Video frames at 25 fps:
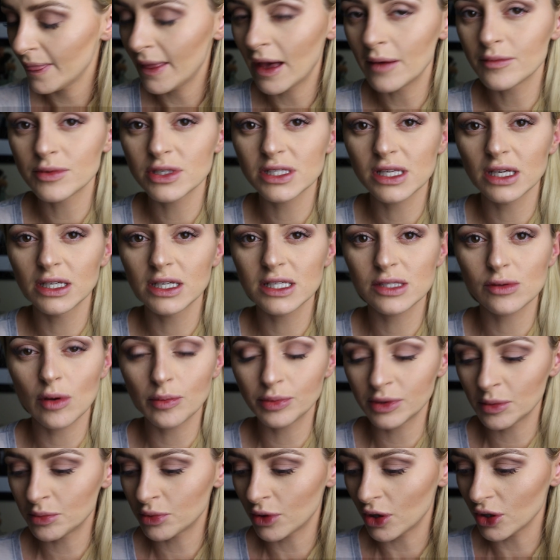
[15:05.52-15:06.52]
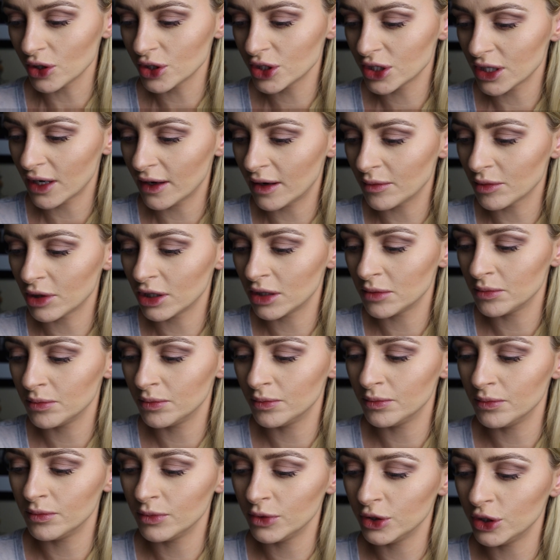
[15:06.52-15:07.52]
Now I'm just gonna swap the brush and I'm gonna
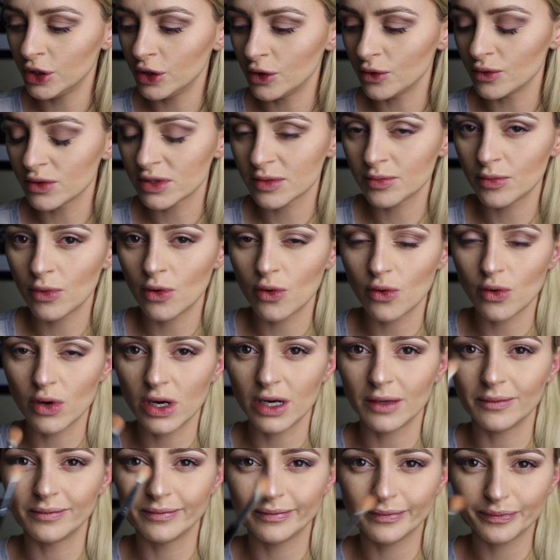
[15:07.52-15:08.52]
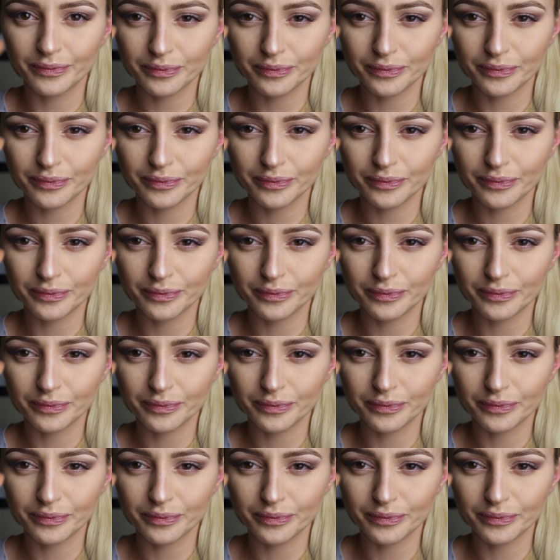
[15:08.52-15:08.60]
use more